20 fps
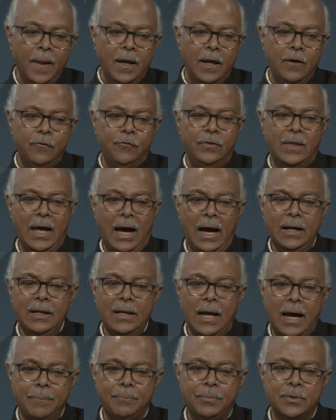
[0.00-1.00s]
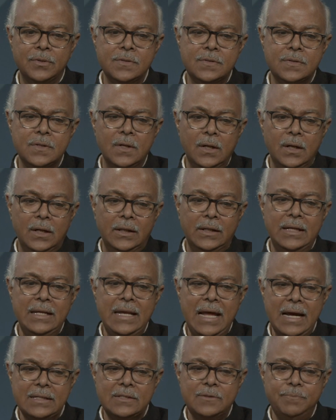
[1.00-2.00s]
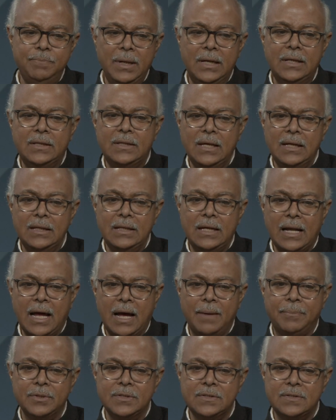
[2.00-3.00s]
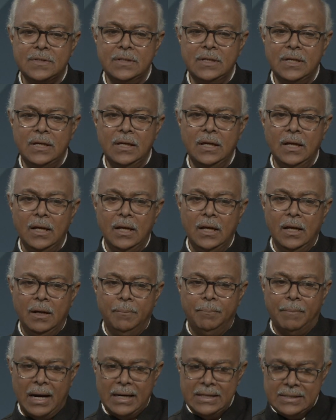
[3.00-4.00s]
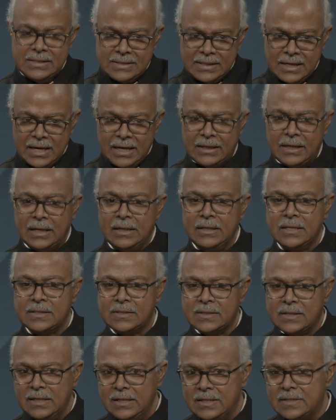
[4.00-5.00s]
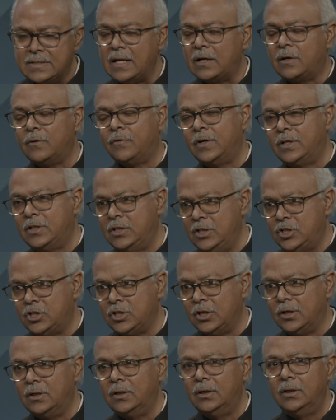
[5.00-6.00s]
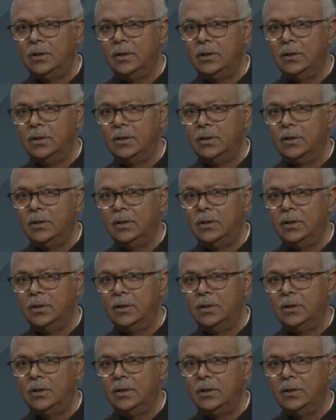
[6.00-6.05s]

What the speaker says: If that happens, the next big thing that happens in the mindset and the skill set of a teacher